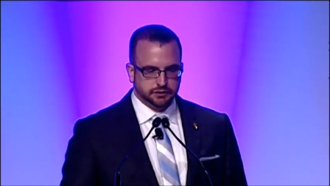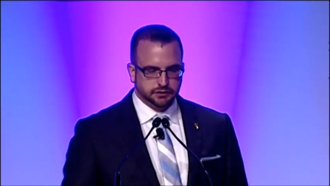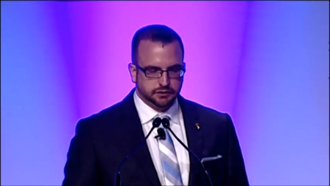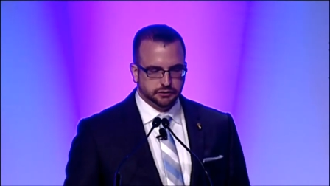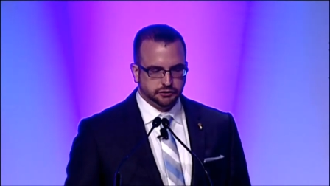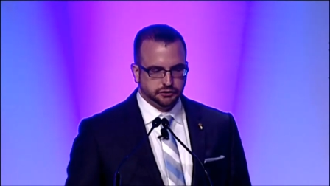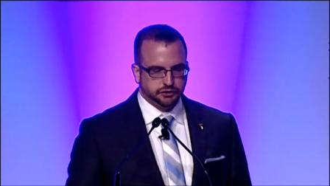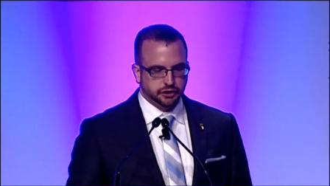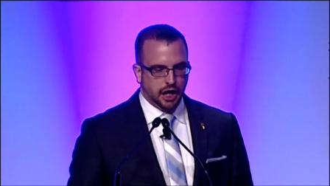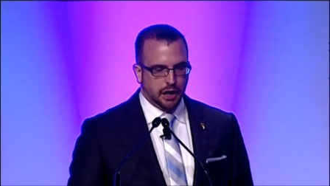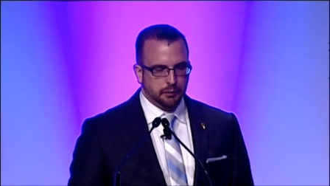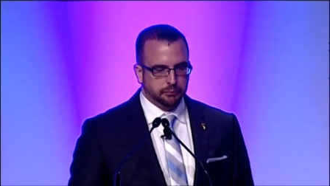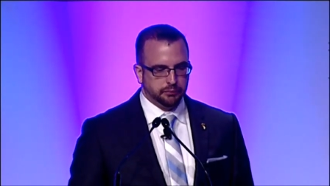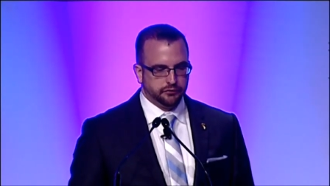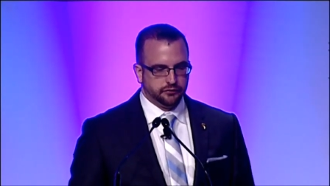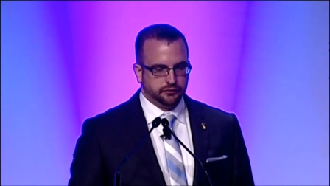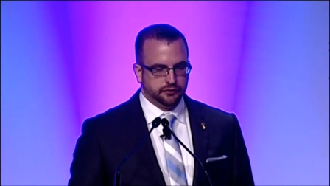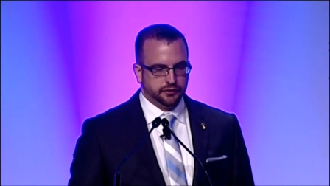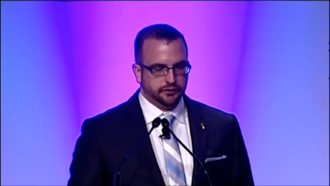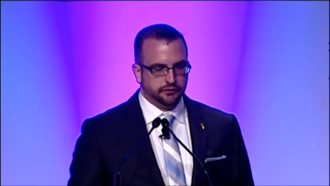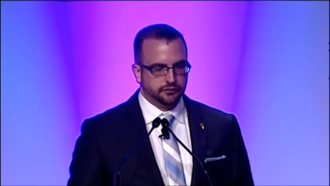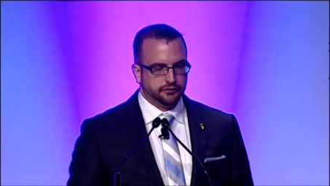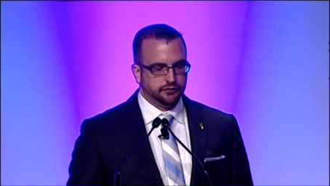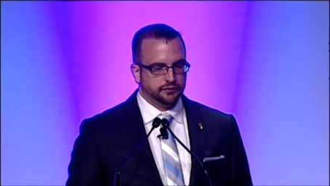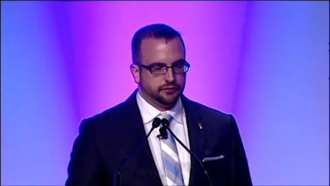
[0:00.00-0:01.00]

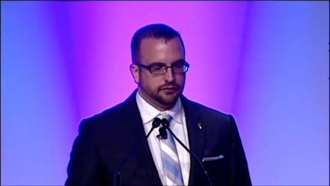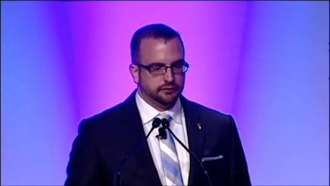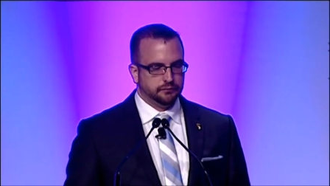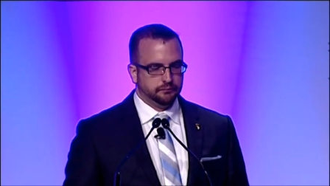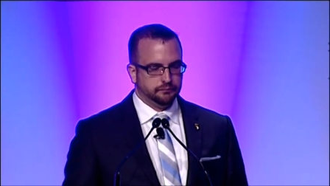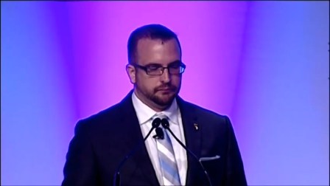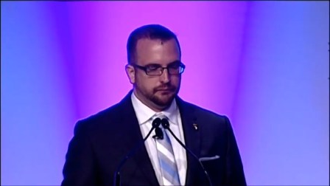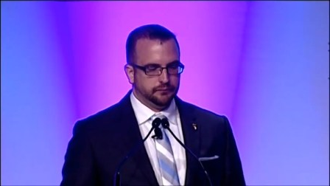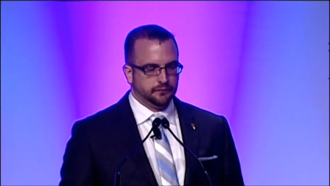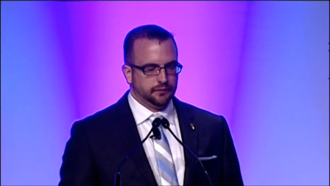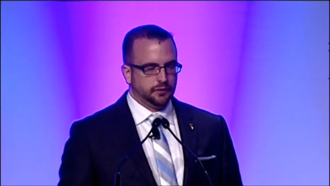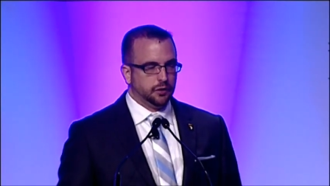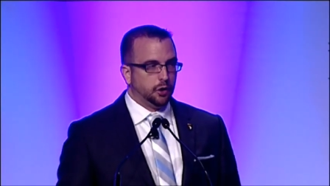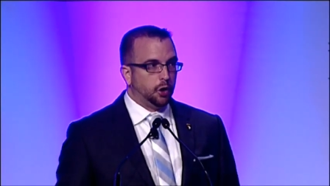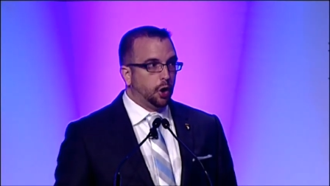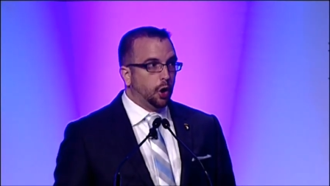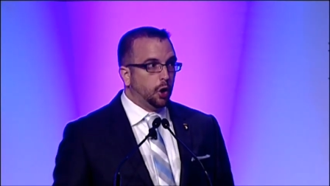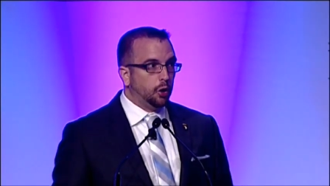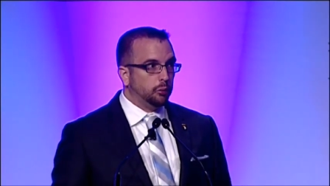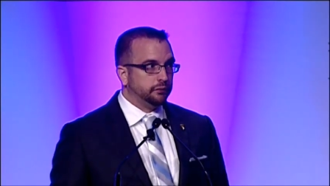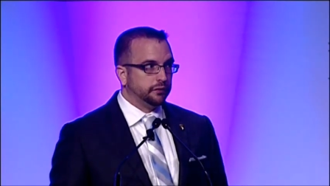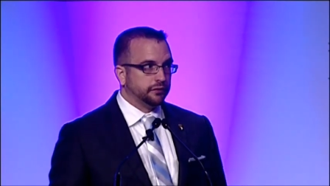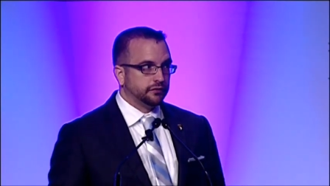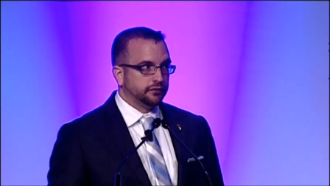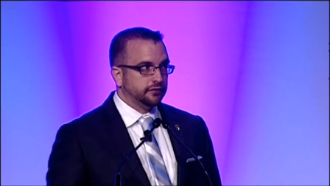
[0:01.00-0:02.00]
joblessness,
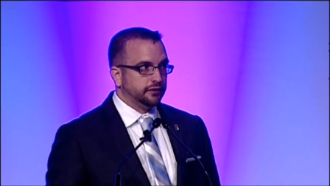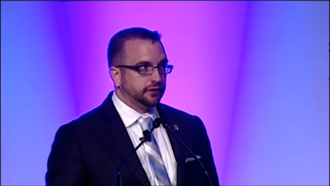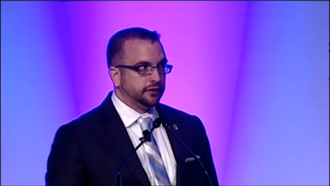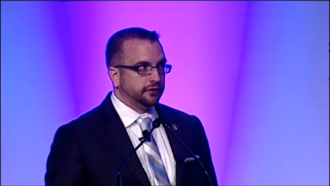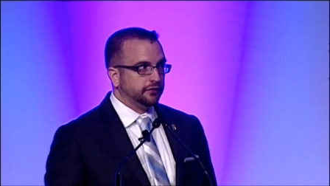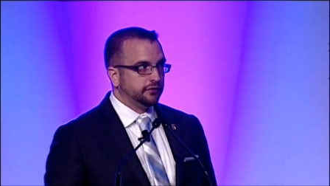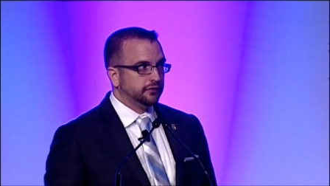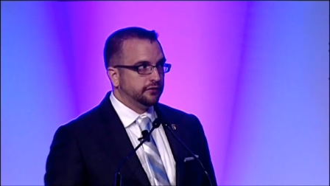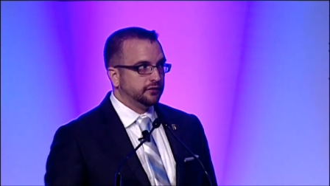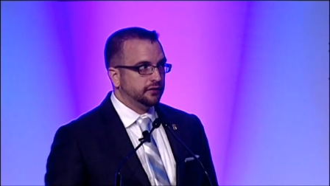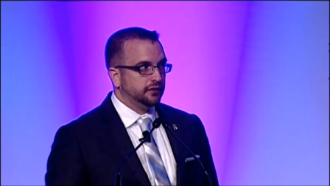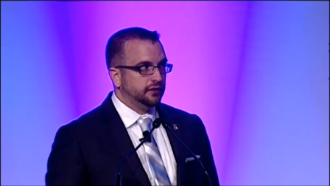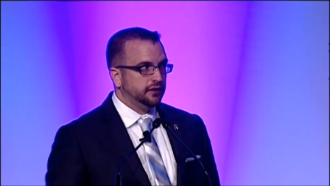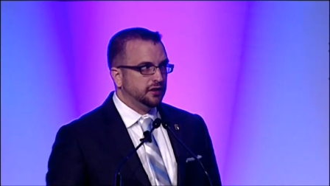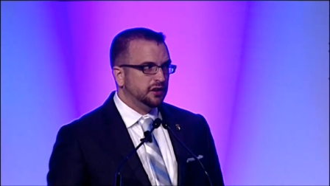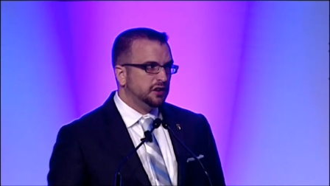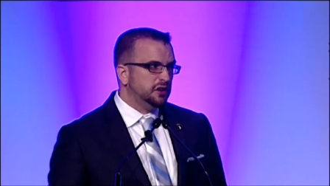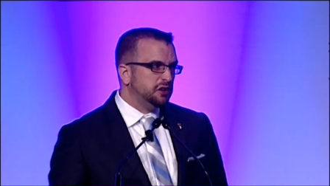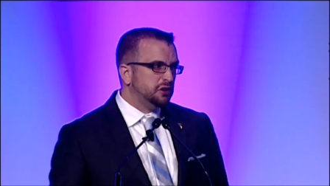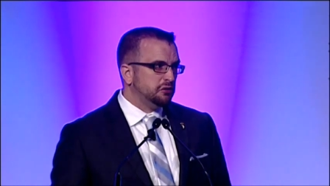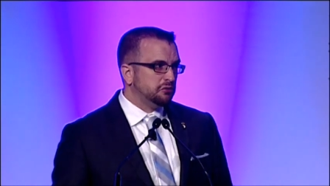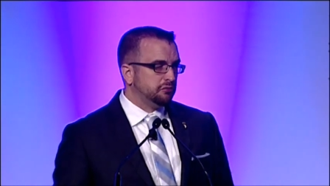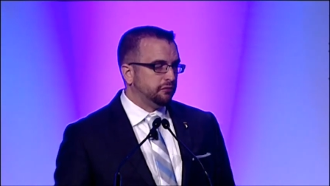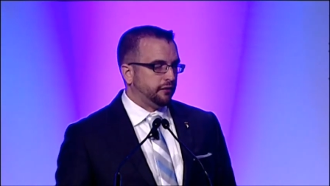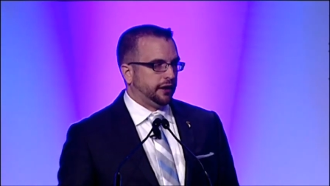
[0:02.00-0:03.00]
homelessness,
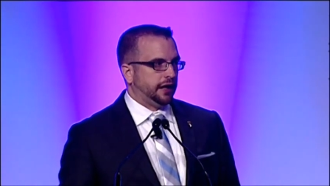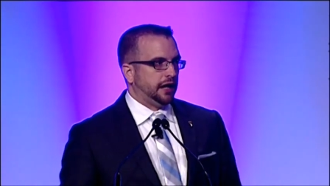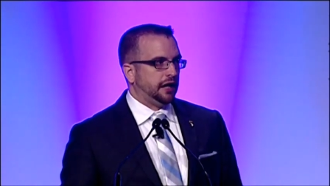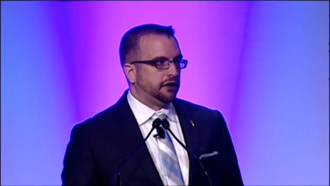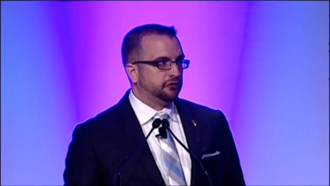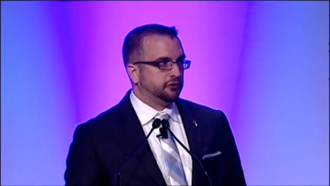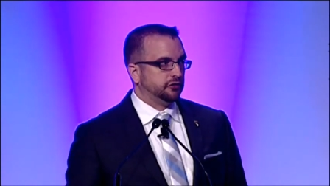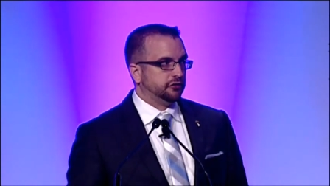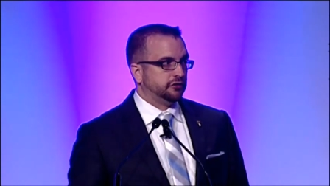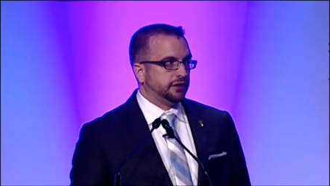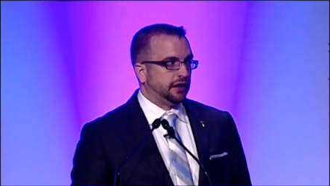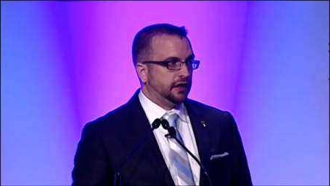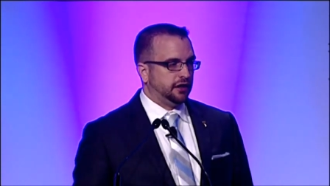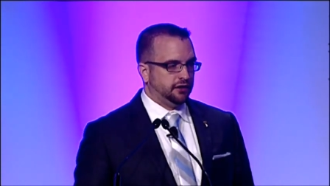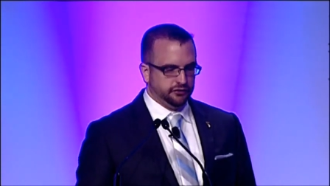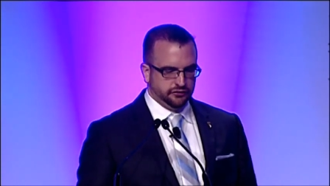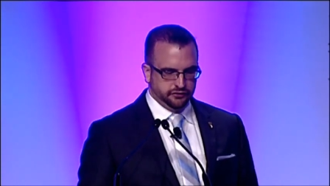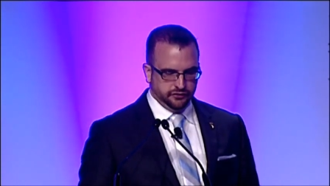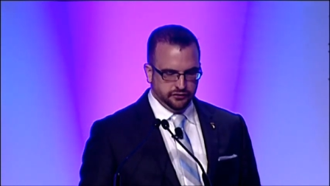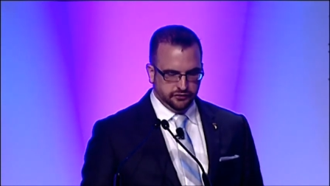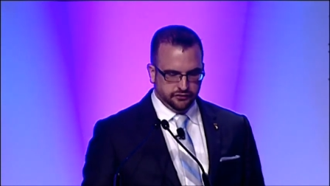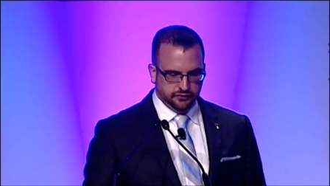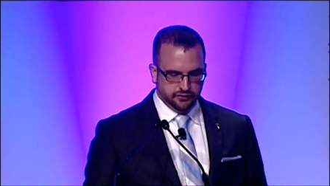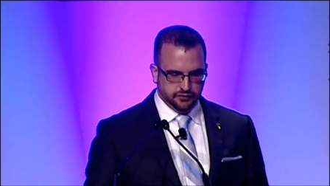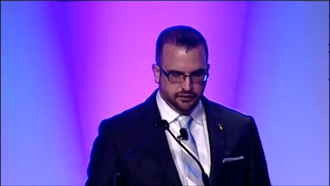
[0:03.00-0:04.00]
financial
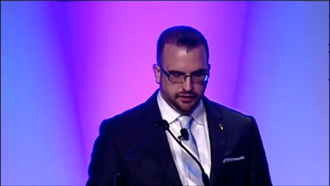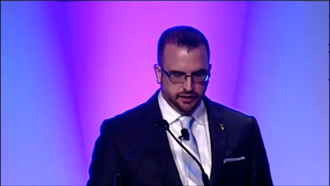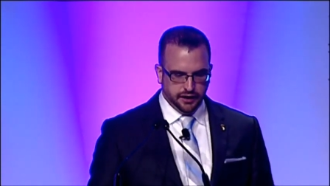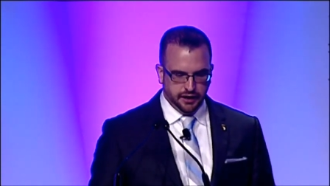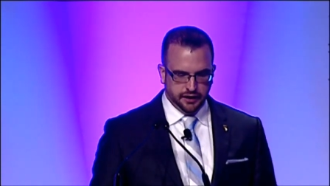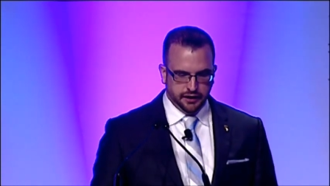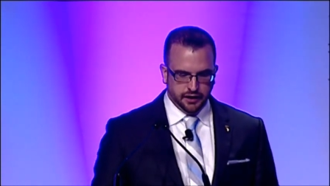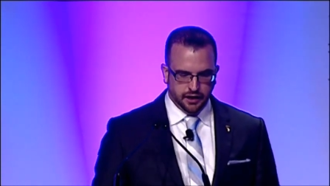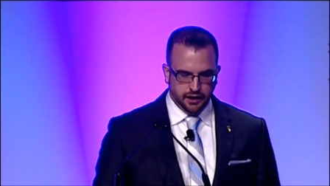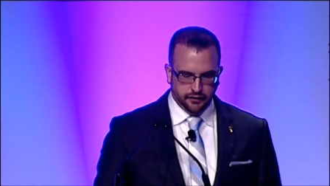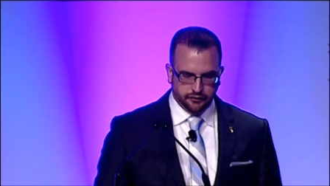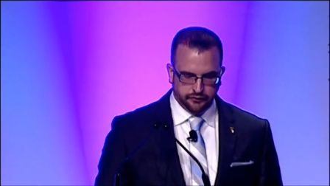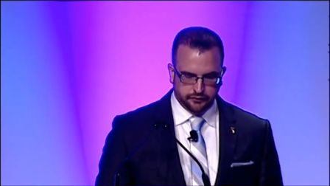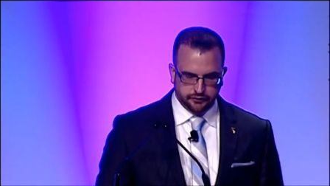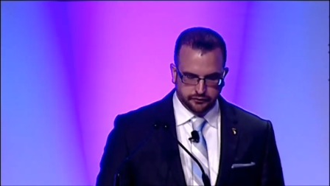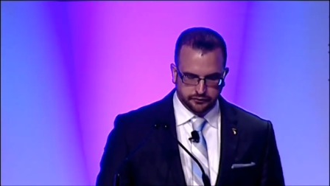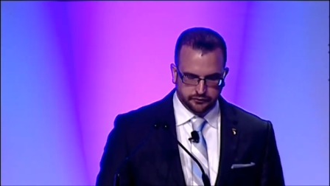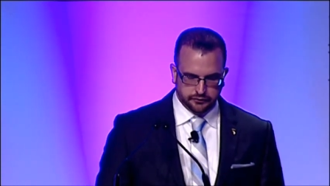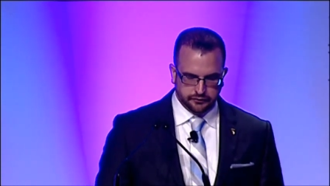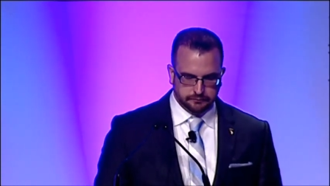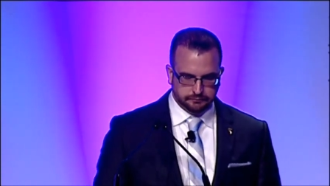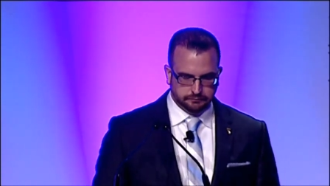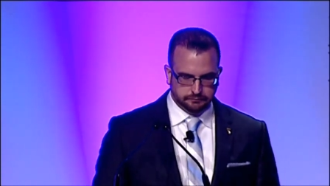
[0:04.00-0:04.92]
challenges, and others.